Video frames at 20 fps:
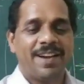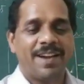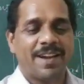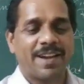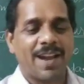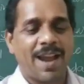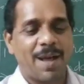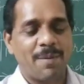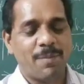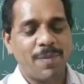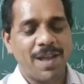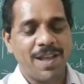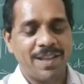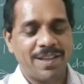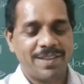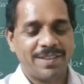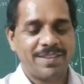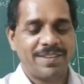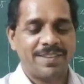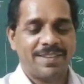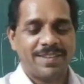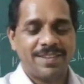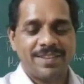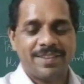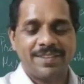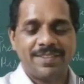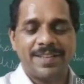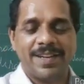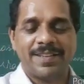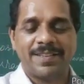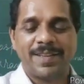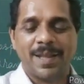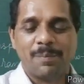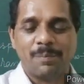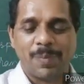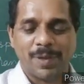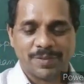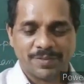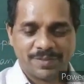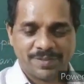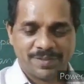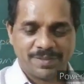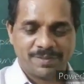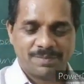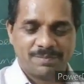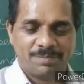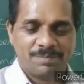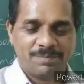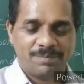drama, The Tempest.